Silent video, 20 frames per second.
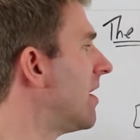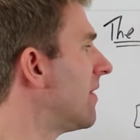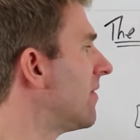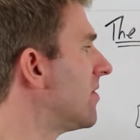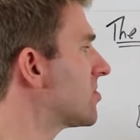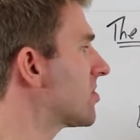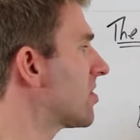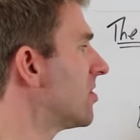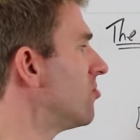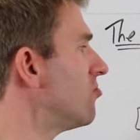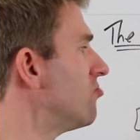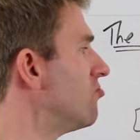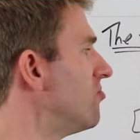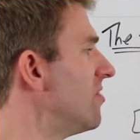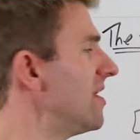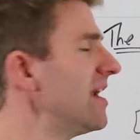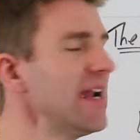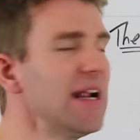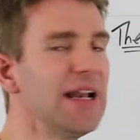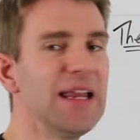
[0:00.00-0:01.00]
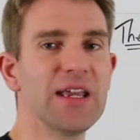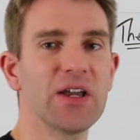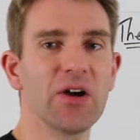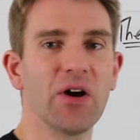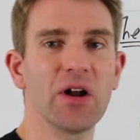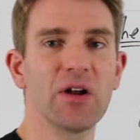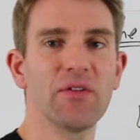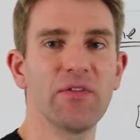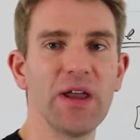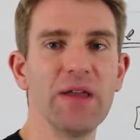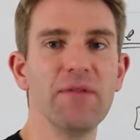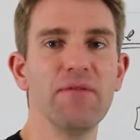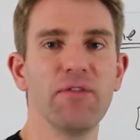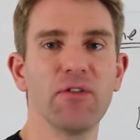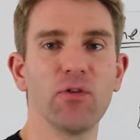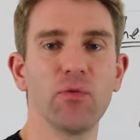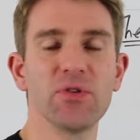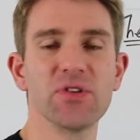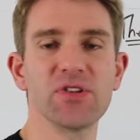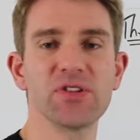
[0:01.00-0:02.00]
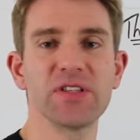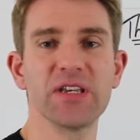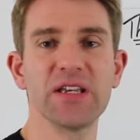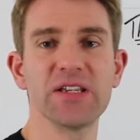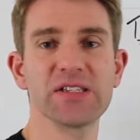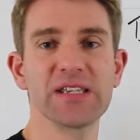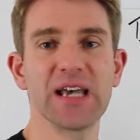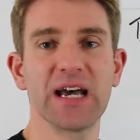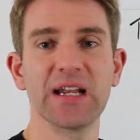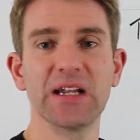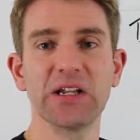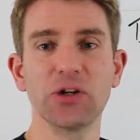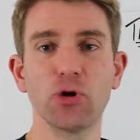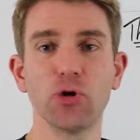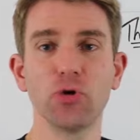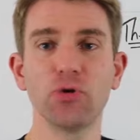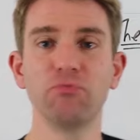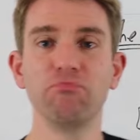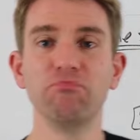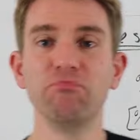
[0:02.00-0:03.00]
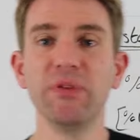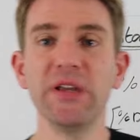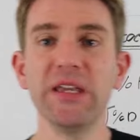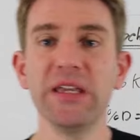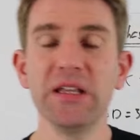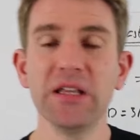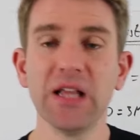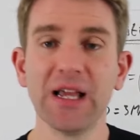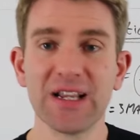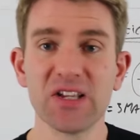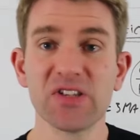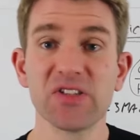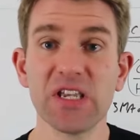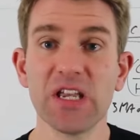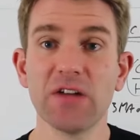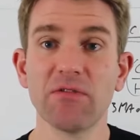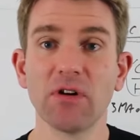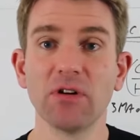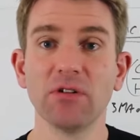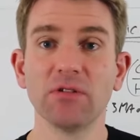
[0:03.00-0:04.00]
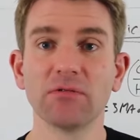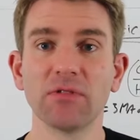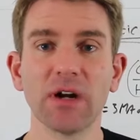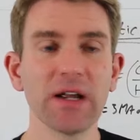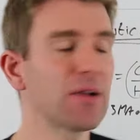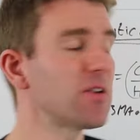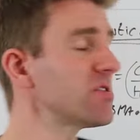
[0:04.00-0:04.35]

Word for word: that's gonna really kind of influence this and it could be like zero, right?